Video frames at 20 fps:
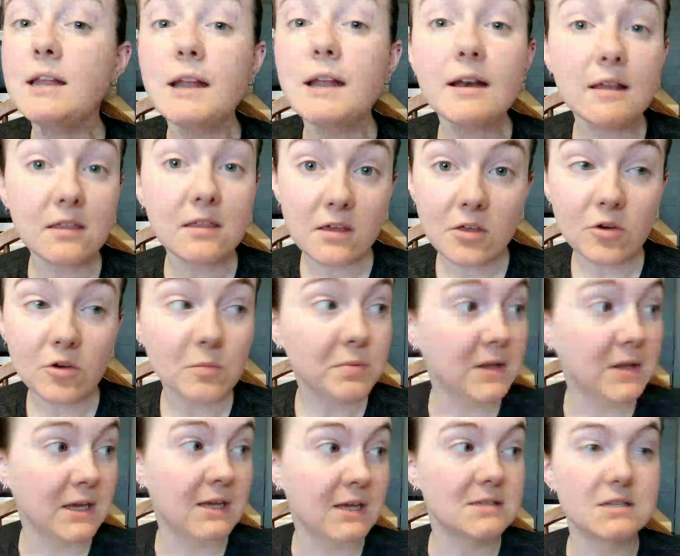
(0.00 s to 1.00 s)
eat any of the other
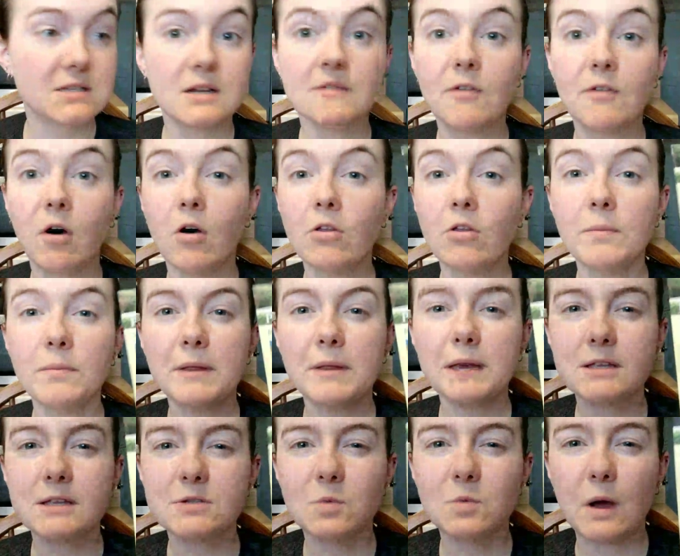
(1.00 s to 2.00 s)
plants, and of all the
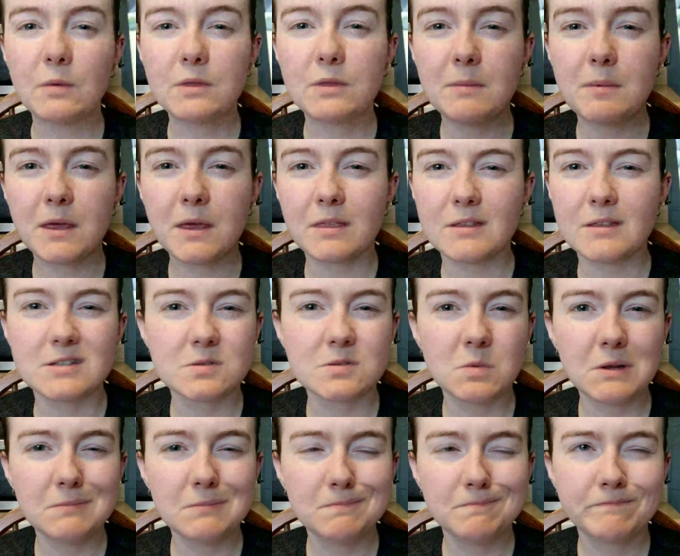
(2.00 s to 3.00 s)
plants, why would they pick this
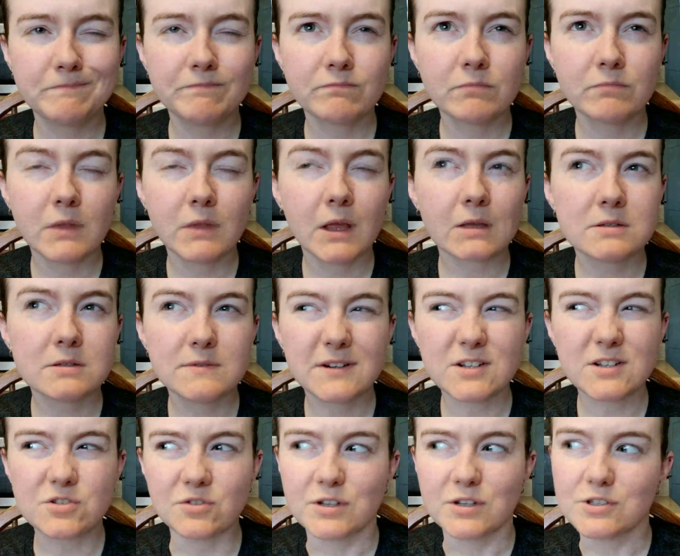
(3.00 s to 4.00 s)
one? It's
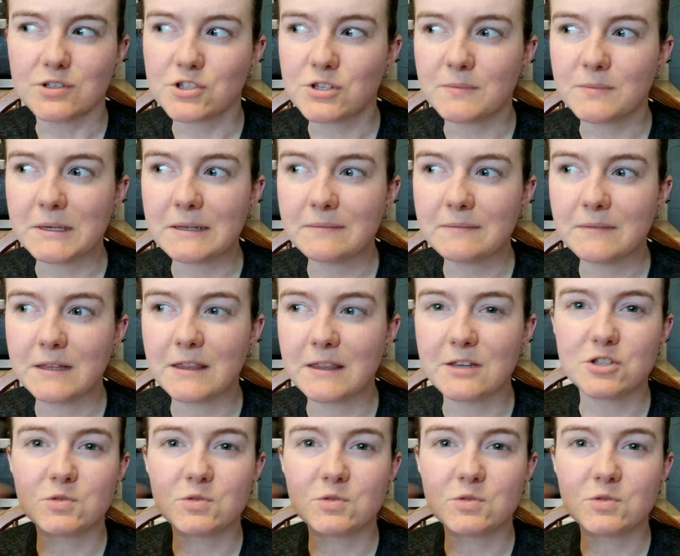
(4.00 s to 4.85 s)
very strange to me that they